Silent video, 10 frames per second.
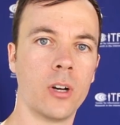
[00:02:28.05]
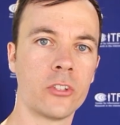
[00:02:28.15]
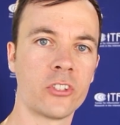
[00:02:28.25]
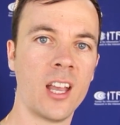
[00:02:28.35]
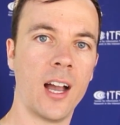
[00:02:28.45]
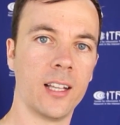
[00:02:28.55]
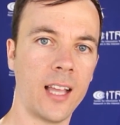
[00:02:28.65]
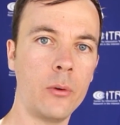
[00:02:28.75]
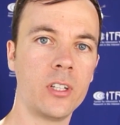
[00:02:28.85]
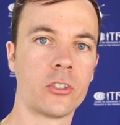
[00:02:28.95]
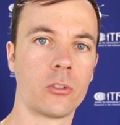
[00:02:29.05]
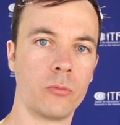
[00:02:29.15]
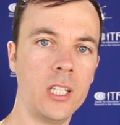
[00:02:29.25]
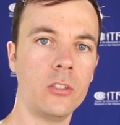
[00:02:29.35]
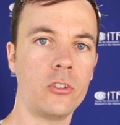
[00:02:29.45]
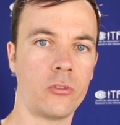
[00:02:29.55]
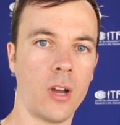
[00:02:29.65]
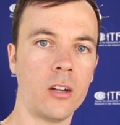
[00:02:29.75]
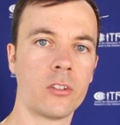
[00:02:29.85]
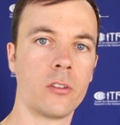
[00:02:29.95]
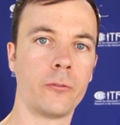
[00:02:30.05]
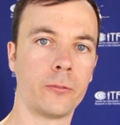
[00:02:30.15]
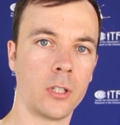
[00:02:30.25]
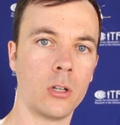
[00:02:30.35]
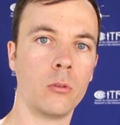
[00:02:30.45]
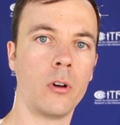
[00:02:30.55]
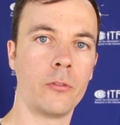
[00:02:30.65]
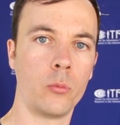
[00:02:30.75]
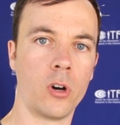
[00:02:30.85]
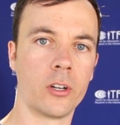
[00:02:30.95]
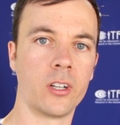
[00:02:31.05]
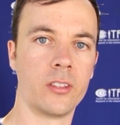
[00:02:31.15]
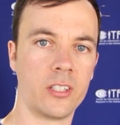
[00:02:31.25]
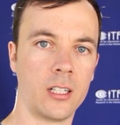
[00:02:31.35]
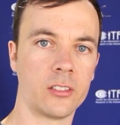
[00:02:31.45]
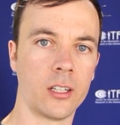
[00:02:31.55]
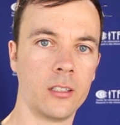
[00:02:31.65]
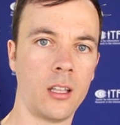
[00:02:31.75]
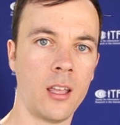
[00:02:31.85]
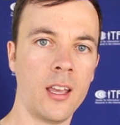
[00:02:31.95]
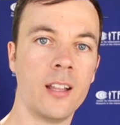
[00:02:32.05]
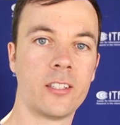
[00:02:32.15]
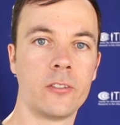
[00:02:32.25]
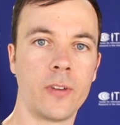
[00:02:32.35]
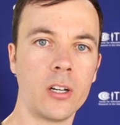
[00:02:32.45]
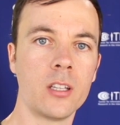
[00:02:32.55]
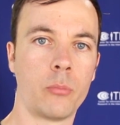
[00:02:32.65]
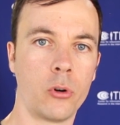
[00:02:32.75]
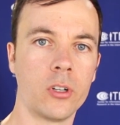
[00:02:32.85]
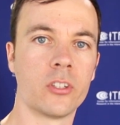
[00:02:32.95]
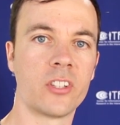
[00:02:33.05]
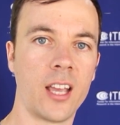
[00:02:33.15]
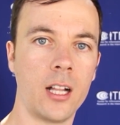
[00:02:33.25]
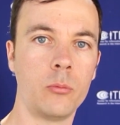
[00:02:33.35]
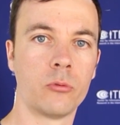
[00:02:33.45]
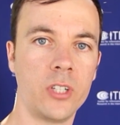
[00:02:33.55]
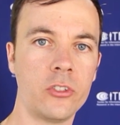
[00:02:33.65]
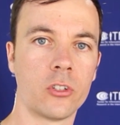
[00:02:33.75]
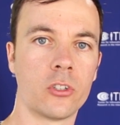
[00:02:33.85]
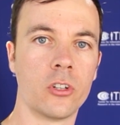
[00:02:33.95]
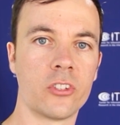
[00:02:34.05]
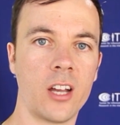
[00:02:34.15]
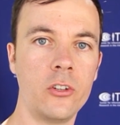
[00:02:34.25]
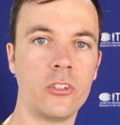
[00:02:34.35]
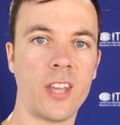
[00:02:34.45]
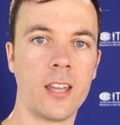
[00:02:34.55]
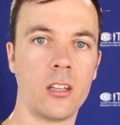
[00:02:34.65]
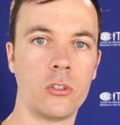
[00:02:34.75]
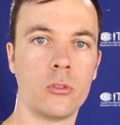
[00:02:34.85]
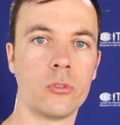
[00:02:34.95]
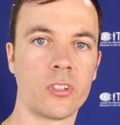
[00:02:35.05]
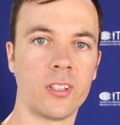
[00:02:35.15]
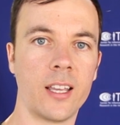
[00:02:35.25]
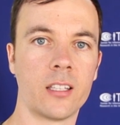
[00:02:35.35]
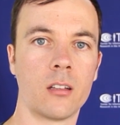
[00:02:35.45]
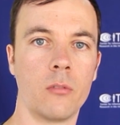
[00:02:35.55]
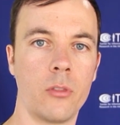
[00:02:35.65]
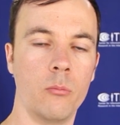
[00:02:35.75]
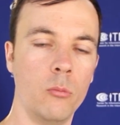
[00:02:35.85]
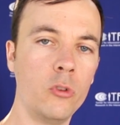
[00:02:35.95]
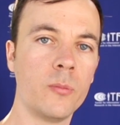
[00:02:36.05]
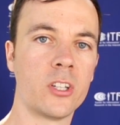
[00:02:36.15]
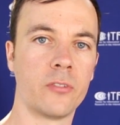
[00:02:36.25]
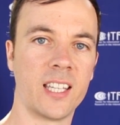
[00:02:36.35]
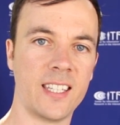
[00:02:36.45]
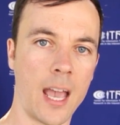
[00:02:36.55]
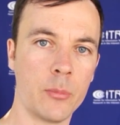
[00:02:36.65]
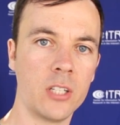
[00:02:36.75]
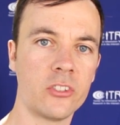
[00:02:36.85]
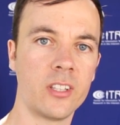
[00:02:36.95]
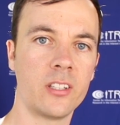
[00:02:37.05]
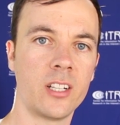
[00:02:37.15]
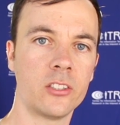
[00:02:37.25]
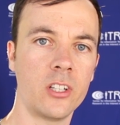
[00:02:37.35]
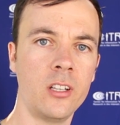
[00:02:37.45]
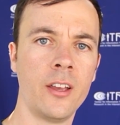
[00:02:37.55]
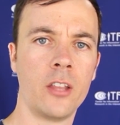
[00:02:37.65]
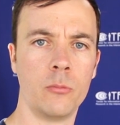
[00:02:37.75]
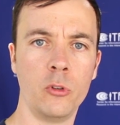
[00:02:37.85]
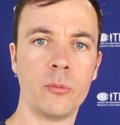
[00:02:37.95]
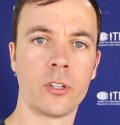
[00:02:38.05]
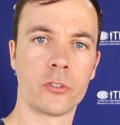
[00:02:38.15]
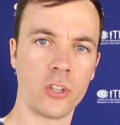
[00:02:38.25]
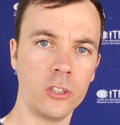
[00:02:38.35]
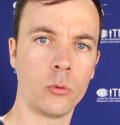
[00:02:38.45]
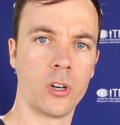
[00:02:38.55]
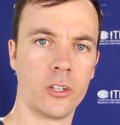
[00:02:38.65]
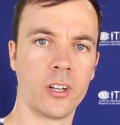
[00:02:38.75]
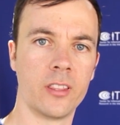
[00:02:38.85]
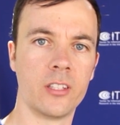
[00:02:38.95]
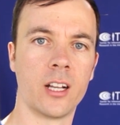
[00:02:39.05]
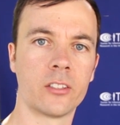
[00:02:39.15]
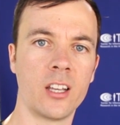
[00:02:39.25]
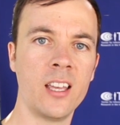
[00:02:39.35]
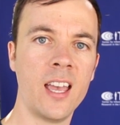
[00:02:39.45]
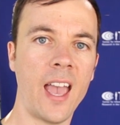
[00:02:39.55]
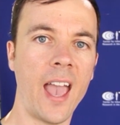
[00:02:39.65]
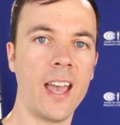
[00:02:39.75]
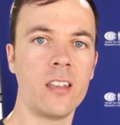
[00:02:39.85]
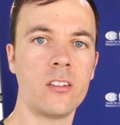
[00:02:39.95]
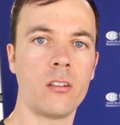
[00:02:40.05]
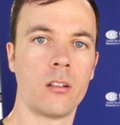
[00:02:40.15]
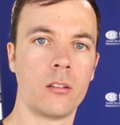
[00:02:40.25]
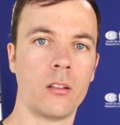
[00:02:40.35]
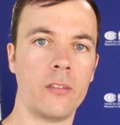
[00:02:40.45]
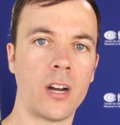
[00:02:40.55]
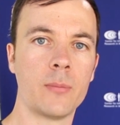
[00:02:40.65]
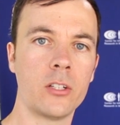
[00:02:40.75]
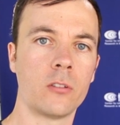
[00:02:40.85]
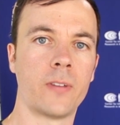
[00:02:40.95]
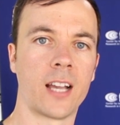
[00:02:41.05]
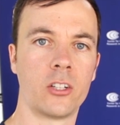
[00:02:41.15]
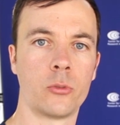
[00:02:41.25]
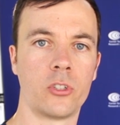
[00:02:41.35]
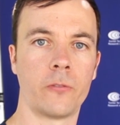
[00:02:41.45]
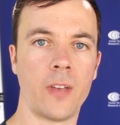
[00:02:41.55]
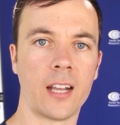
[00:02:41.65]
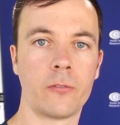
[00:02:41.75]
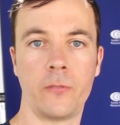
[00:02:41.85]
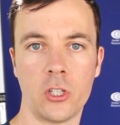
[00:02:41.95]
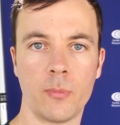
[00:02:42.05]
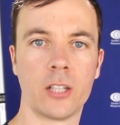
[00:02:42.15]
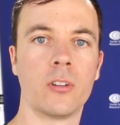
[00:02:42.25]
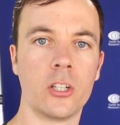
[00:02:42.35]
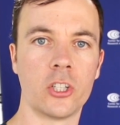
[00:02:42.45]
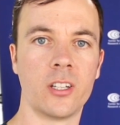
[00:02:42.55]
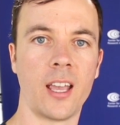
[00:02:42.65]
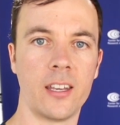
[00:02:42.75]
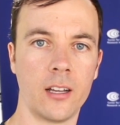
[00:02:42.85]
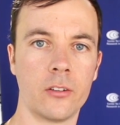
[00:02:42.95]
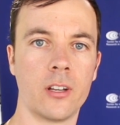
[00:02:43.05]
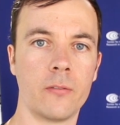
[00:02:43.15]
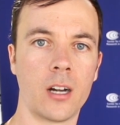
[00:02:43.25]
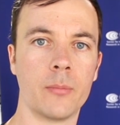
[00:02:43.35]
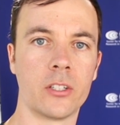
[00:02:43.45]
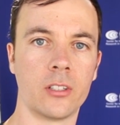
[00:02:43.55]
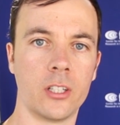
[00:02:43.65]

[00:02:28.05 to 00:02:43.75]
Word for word: us, allowing us to reconstruct the flow of the water in the delta. This is very important to help researchers understand issues like the movement of contaminants in the delta, the movement of salt water in the delta, and environmental factors which affect fish migration and other environmental